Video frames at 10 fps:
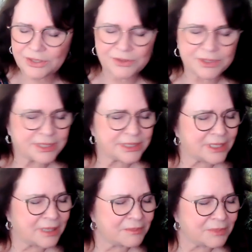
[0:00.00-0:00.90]
to
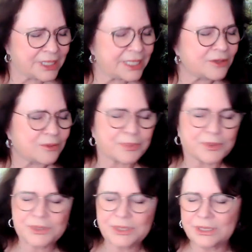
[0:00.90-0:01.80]
some legal
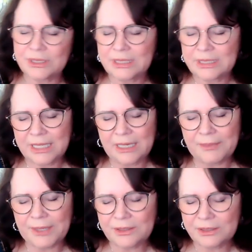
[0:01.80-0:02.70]
person to see
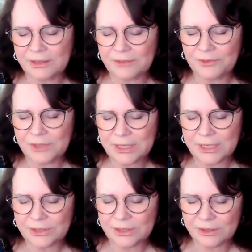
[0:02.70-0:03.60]
about
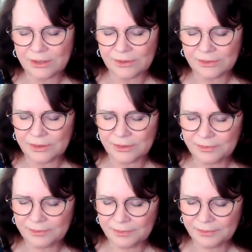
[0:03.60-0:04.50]
divorcing Donald
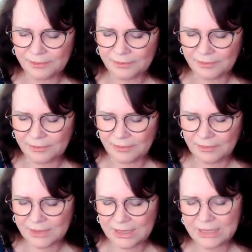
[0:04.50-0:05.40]

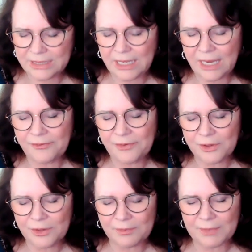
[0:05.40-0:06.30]
to save
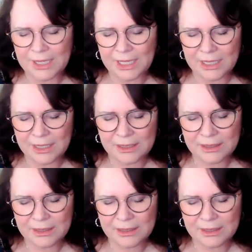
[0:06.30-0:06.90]
her money,